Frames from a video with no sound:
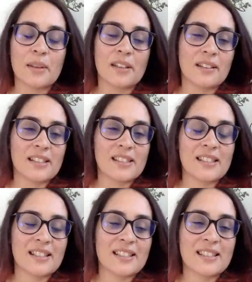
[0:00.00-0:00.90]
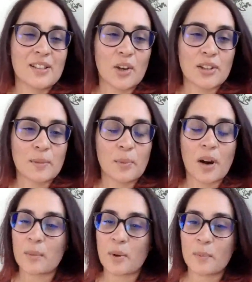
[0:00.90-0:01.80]
I mean, it's it's not a
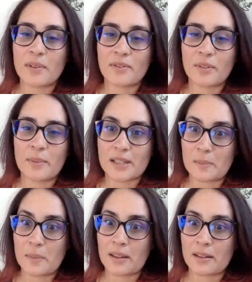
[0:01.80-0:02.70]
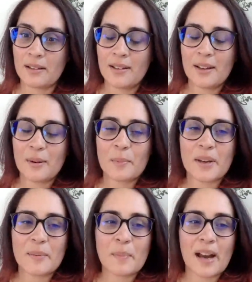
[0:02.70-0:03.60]
proud moment for me as a mother,
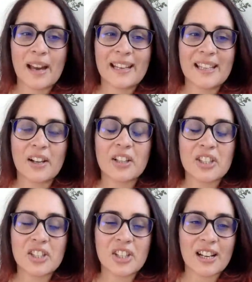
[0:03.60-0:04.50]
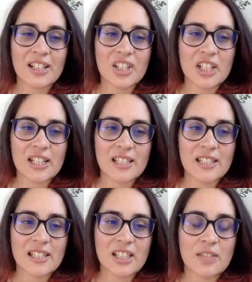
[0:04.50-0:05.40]
but my youngest child, she
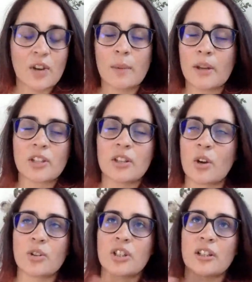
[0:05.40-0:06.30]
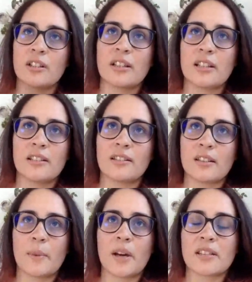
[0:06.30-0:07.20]
is she's very much an ocean
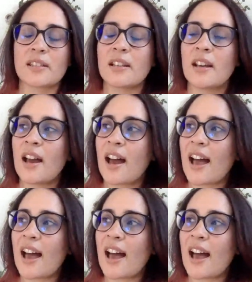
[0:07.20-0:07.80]
in person,